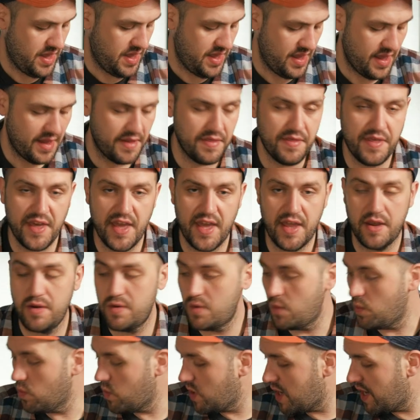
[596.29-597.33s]
And then
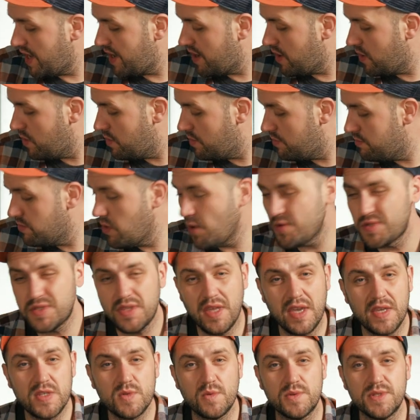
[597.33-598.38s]
while most
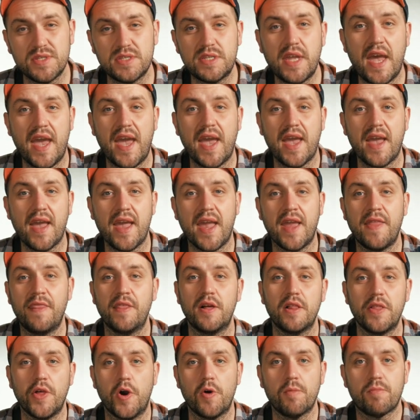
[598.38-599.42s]
things will stay in the
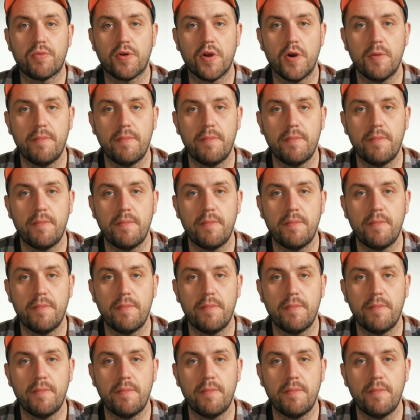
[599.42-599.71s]
low pro